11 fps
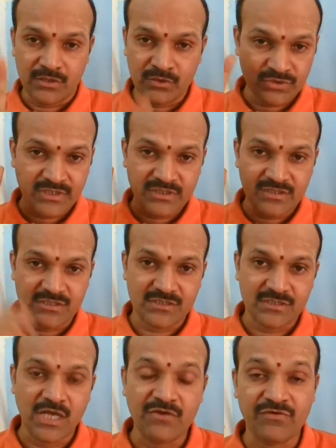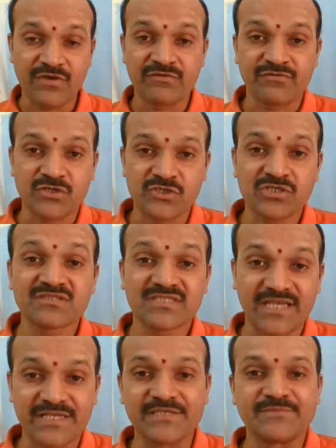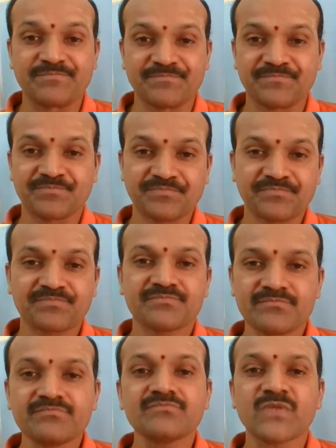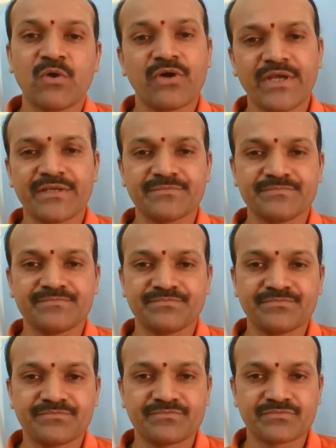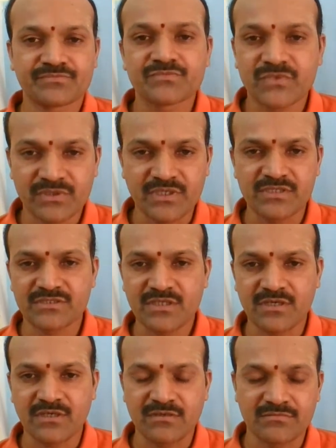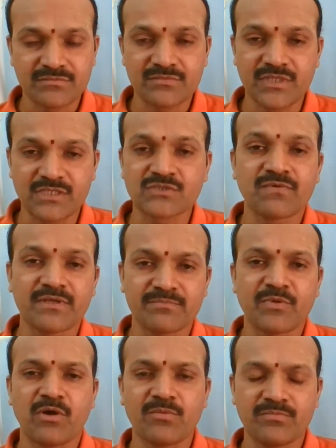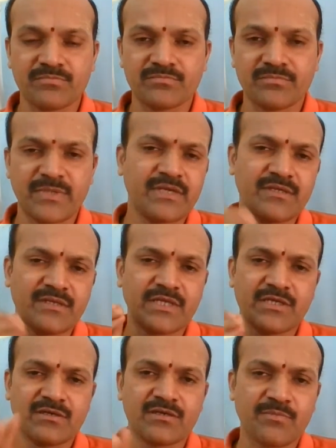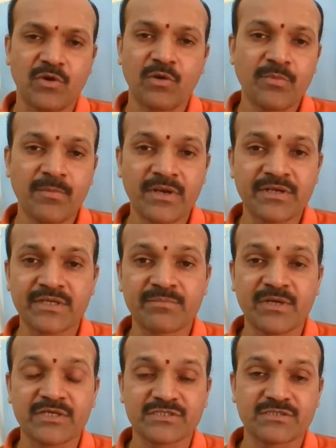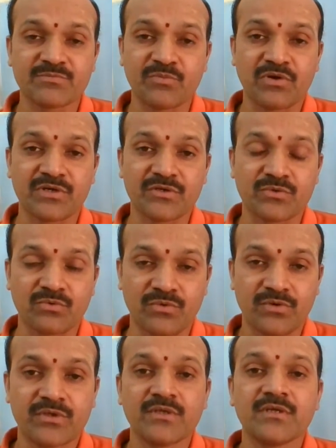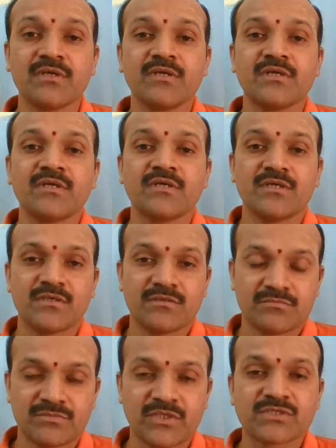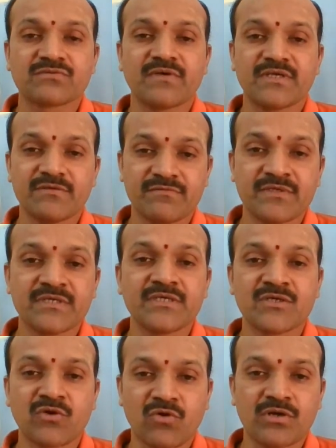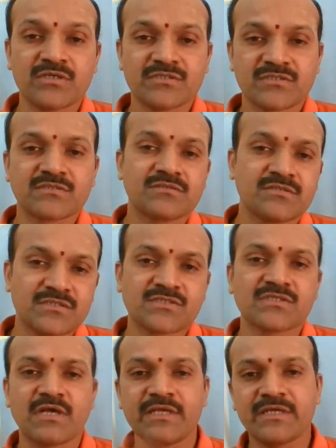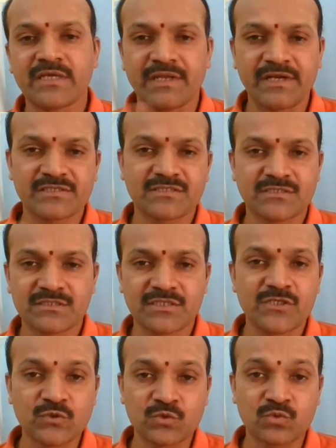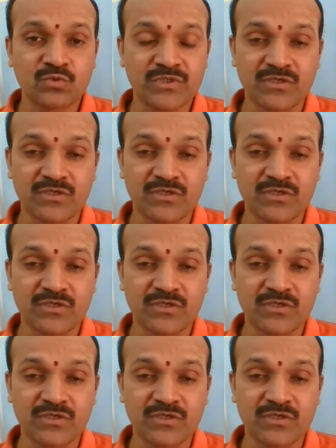using this wave function psi. Okay, that's why main here probability plays important role. That's why we call this psi connects these two